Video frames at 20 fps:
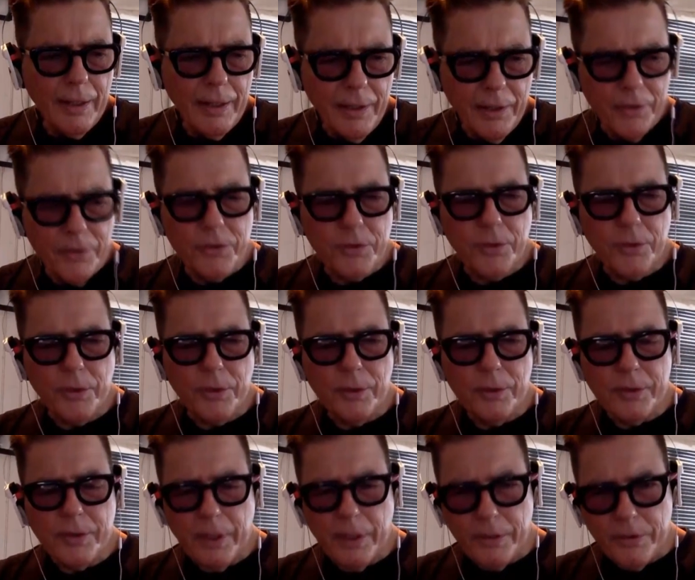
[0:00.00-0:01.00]
internal
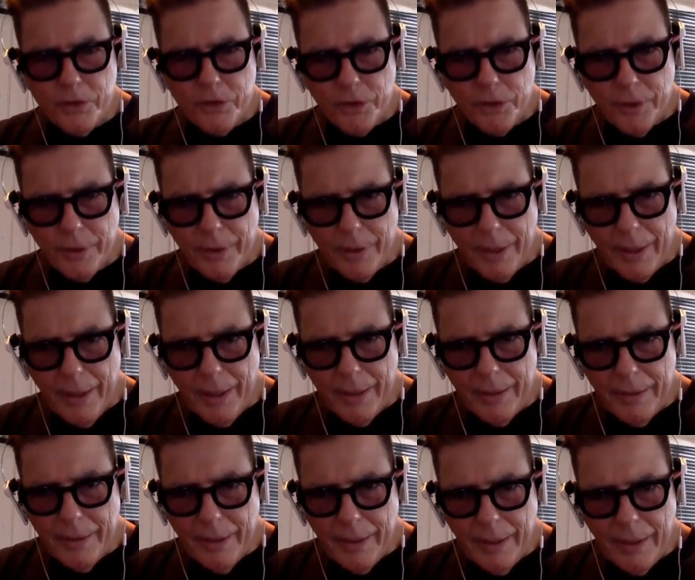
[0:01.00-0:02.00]
tension,
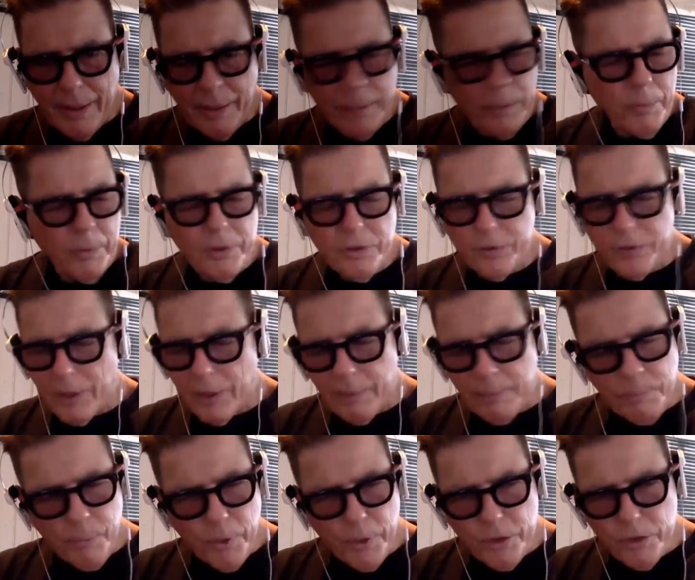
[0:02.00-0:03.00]
and I mean, we just had a
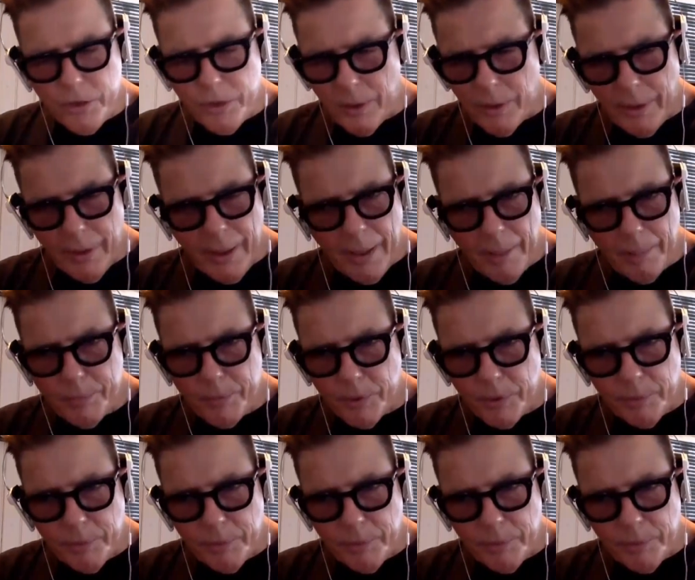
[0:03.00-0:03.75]
bridge collapse in